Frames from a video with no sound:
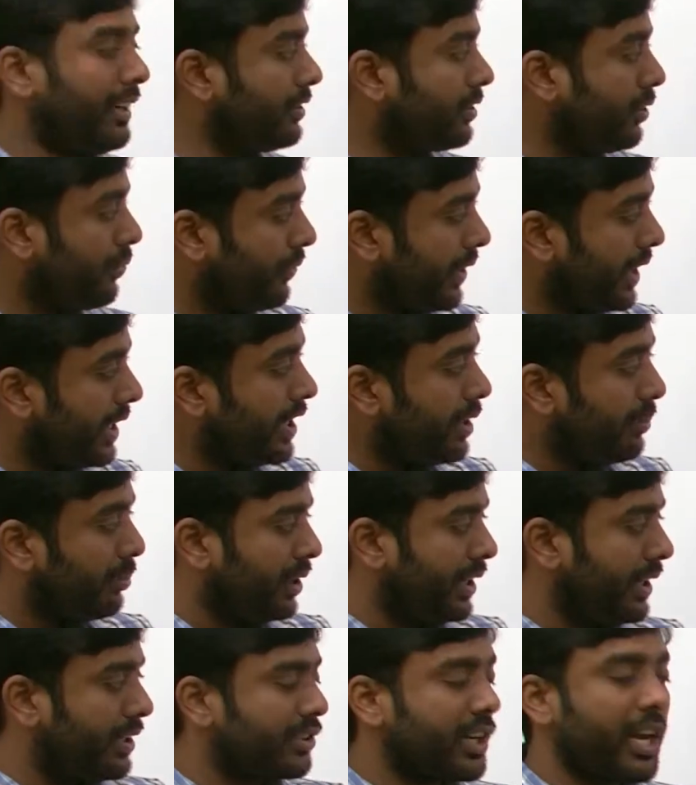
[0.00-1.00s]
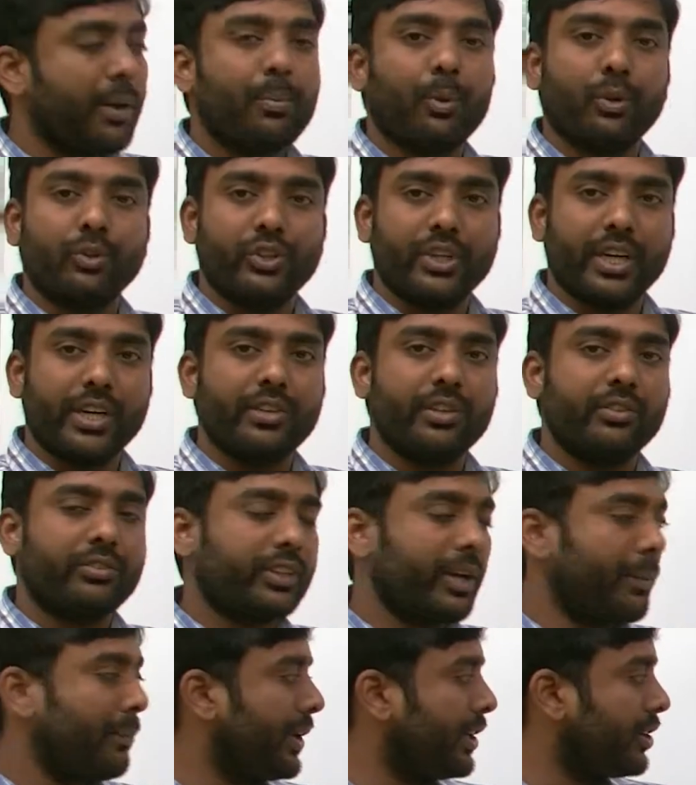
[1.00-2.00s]
is a variable, it's keep on changing this
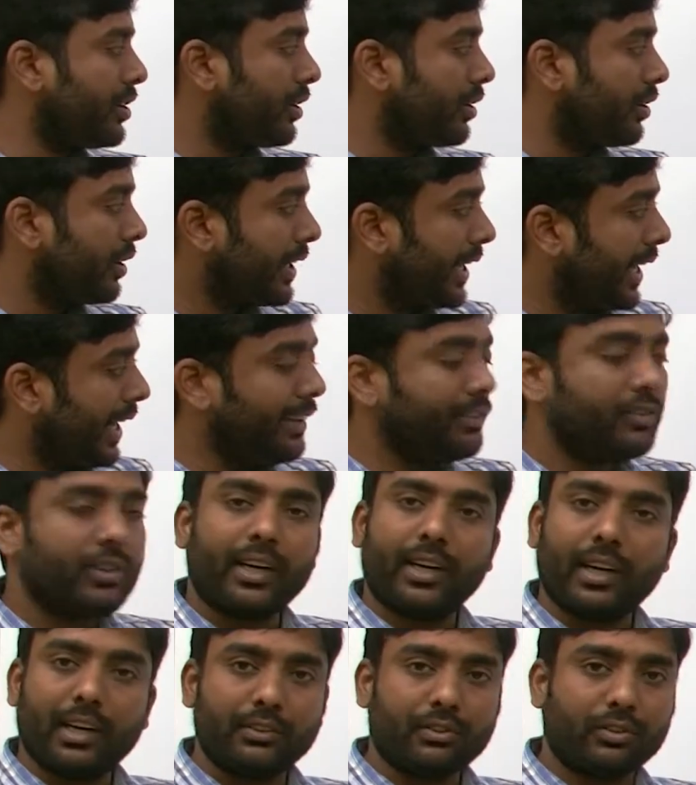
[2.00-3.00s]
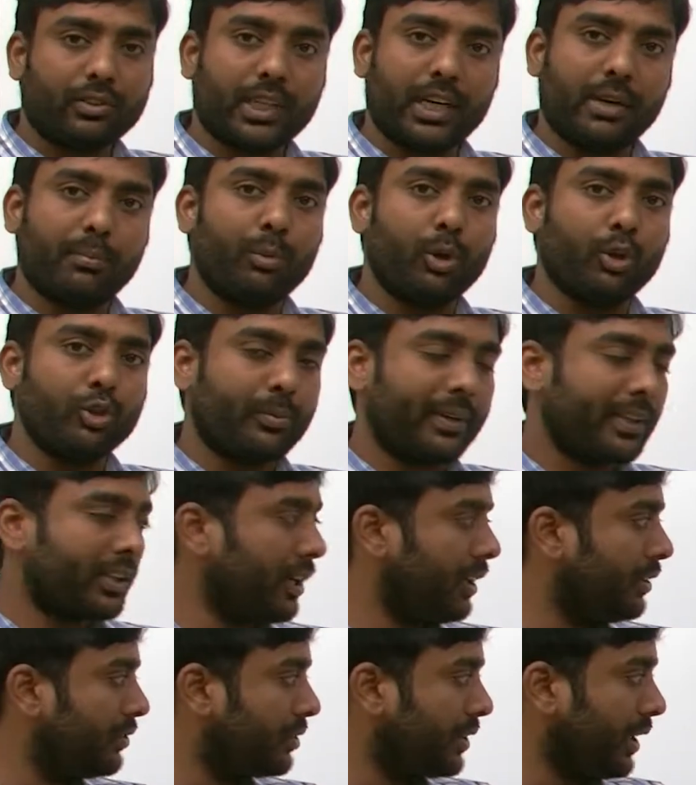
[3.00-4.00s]
temperature. K is a constant, Boltzmann
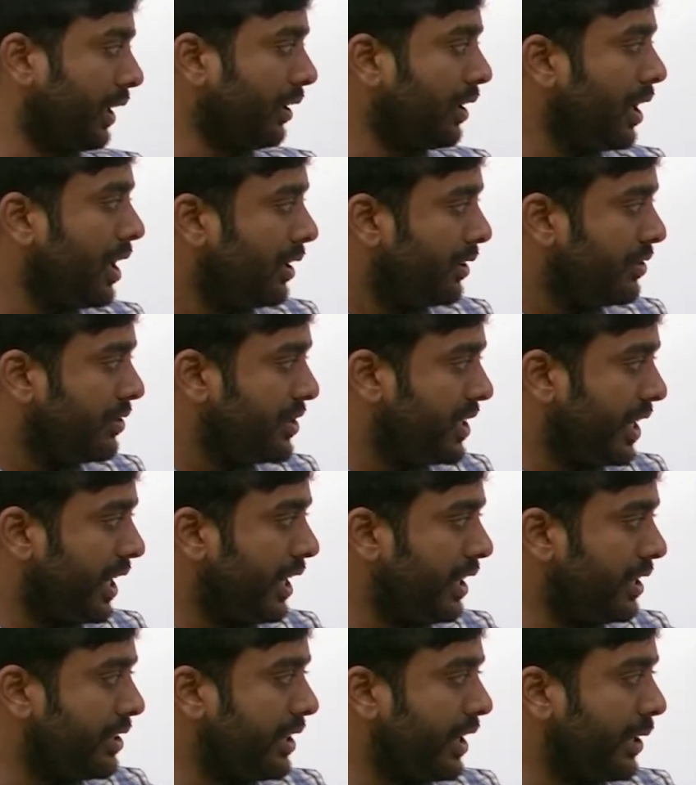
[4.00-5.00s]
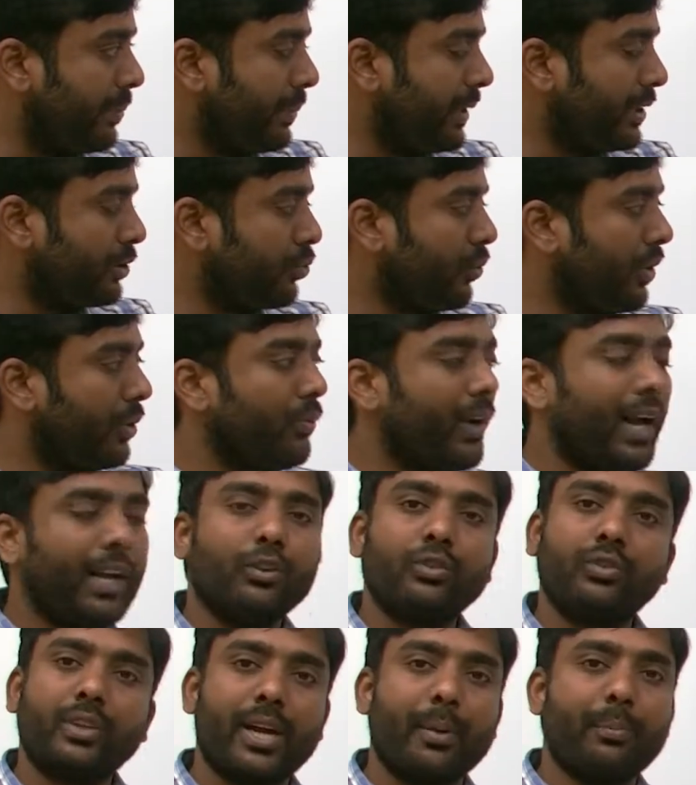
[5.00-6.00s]
constant. J plus 1
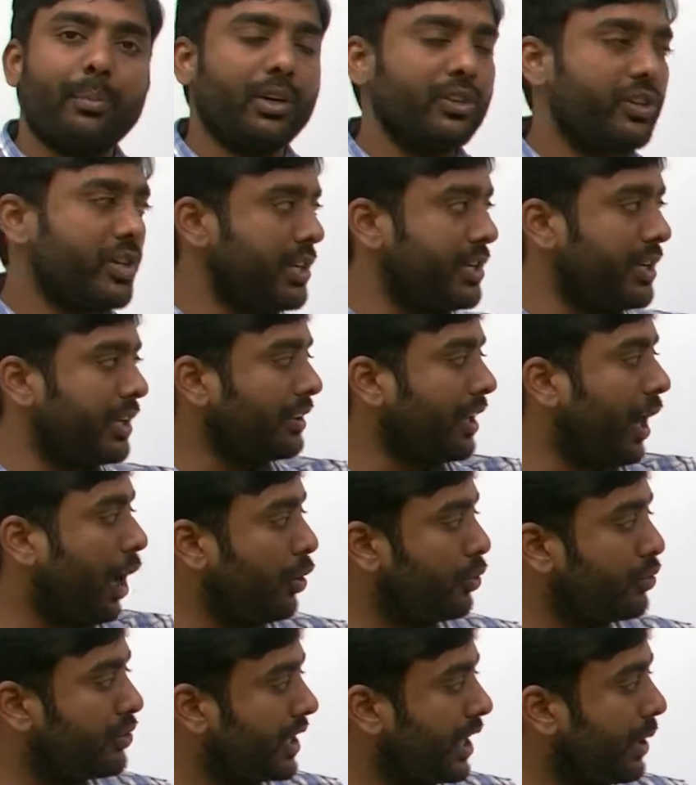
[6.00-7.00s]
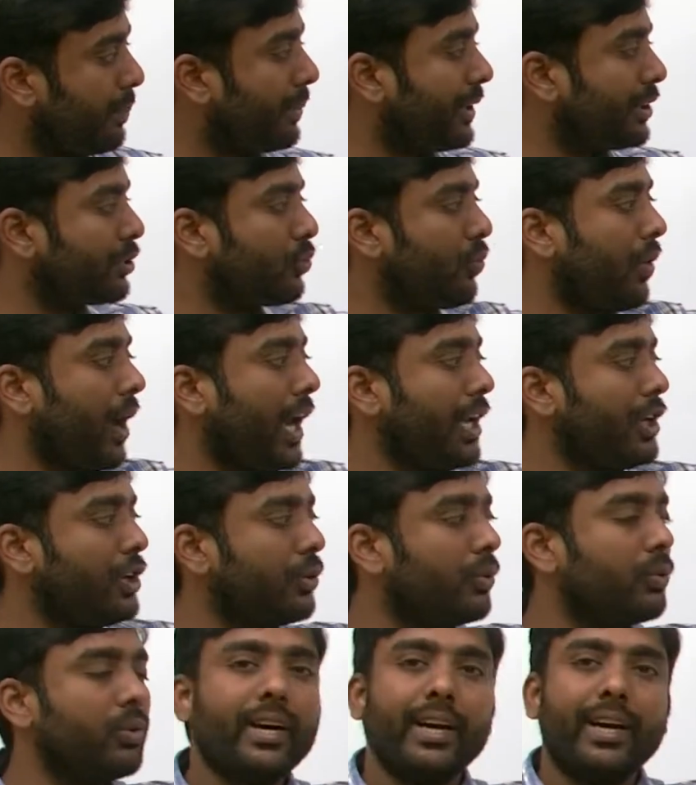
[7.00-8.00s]
values keep on changing. How j plus
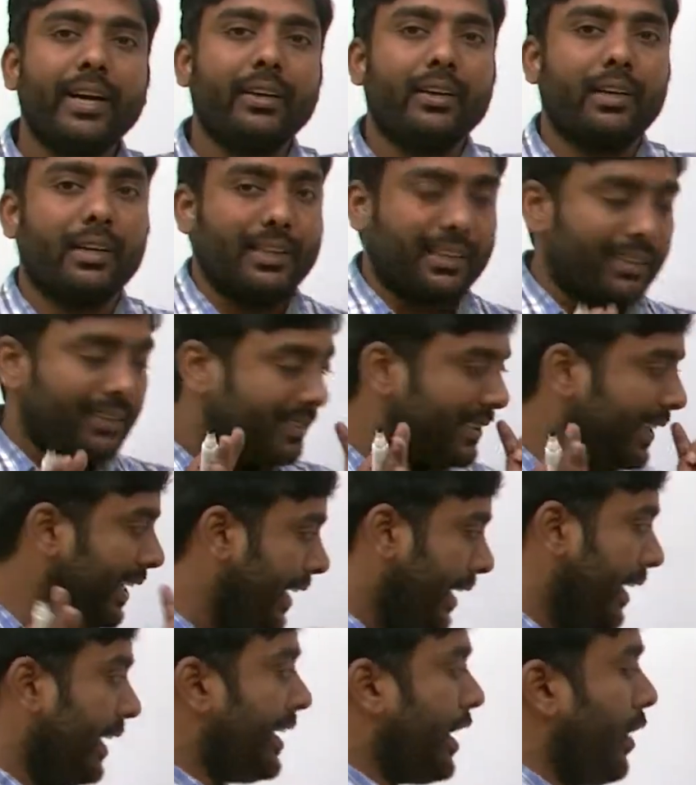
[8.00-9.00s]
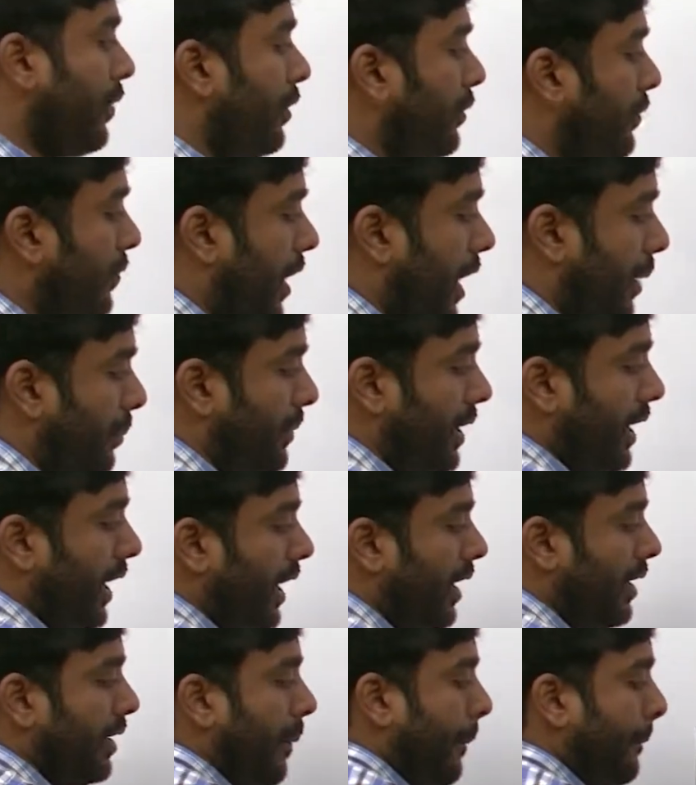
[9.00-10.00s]
value? See in our
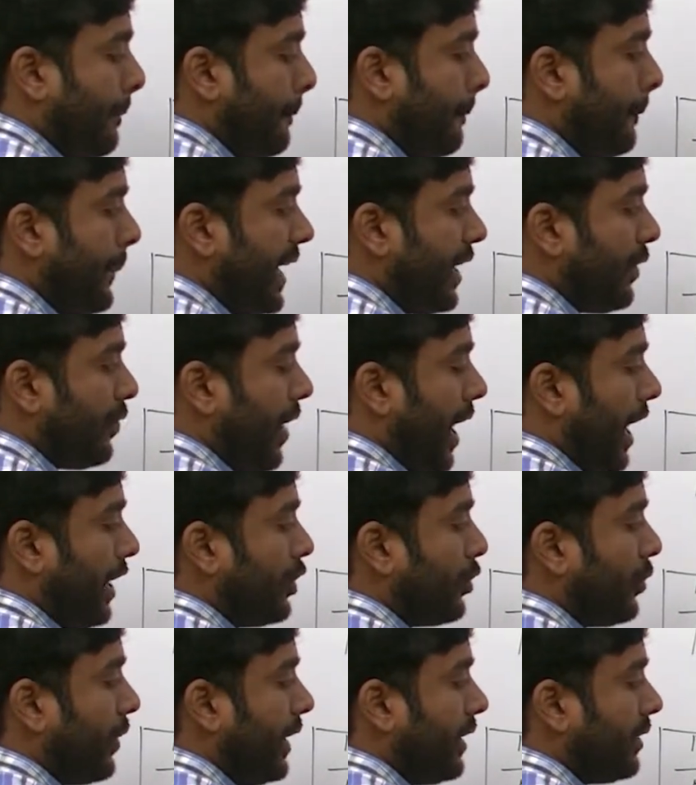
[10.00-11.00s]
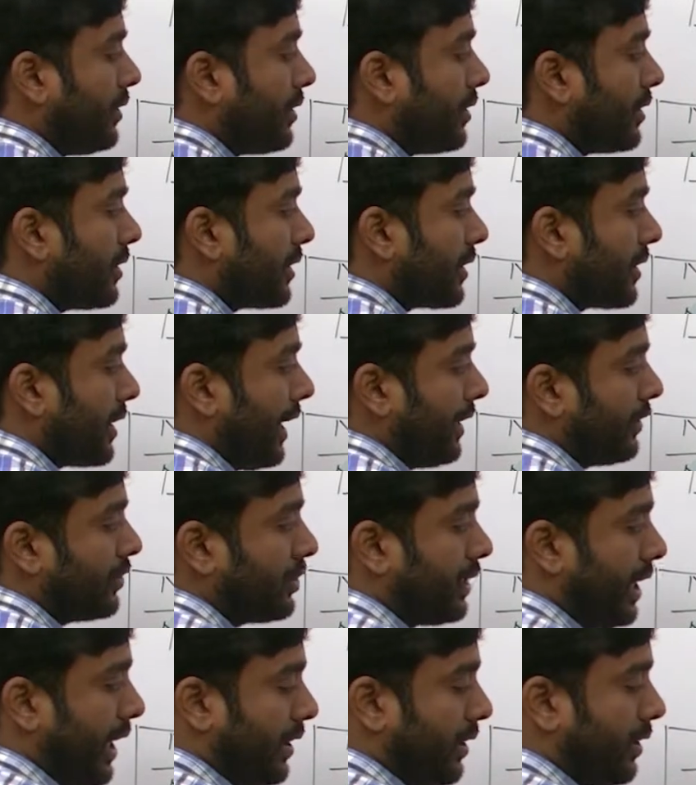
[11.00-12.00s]
formula, b value is
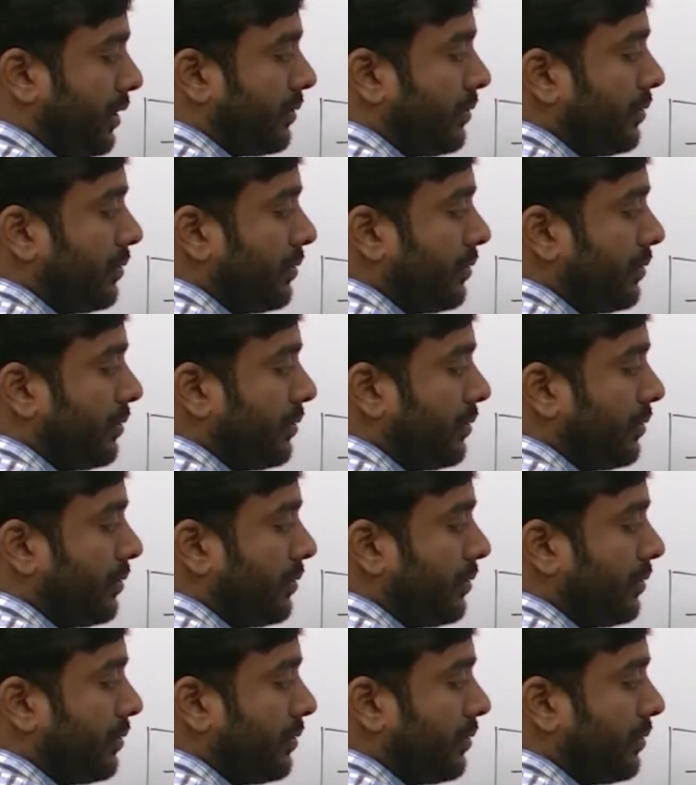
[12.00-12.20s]
constant,